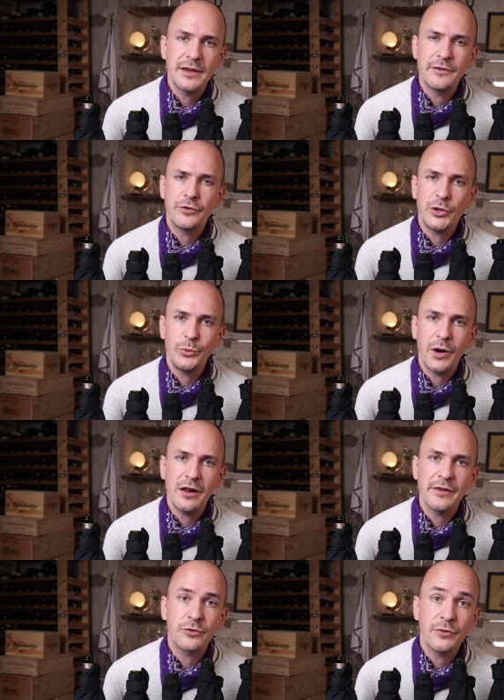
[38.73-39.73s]
and for a
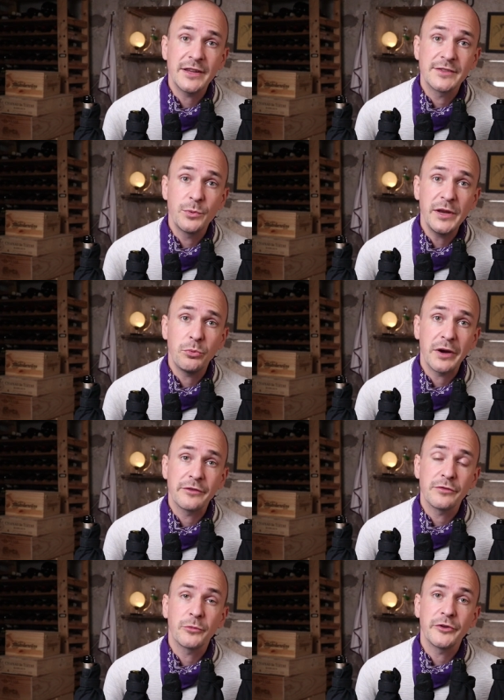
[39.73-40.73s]
while the great sweet
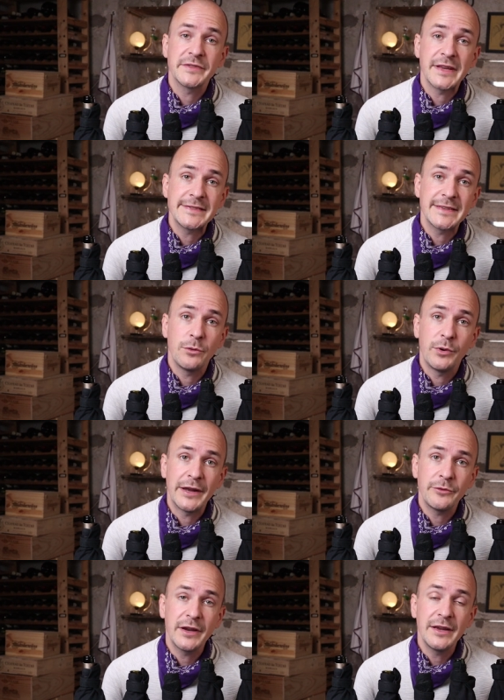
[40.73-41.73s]
wines from Constantia
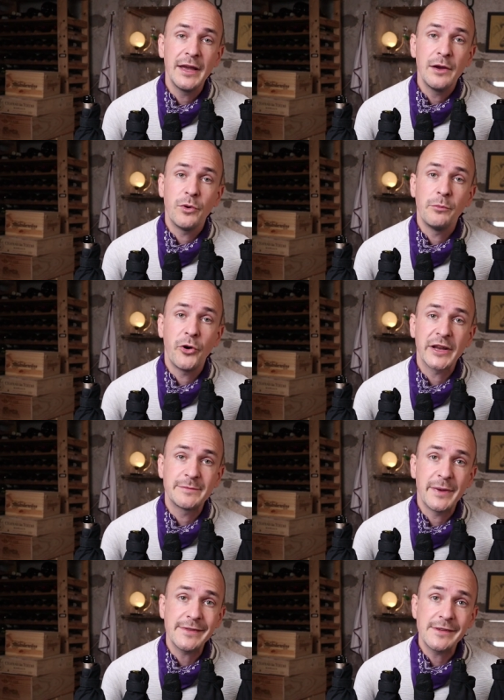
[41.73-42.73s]
winery were more
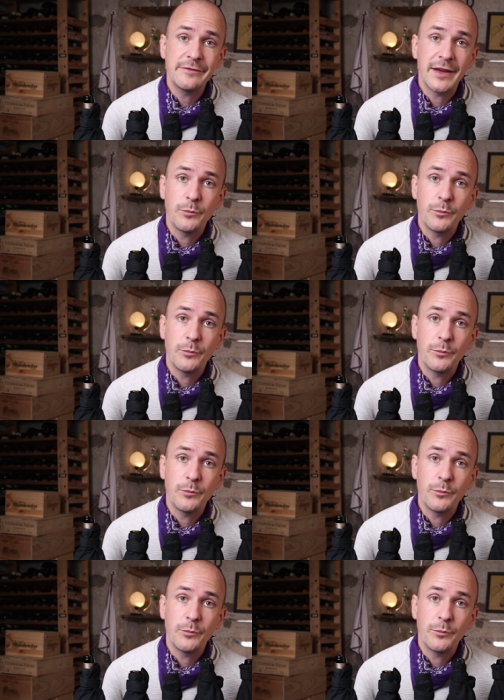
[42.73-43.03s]
expensive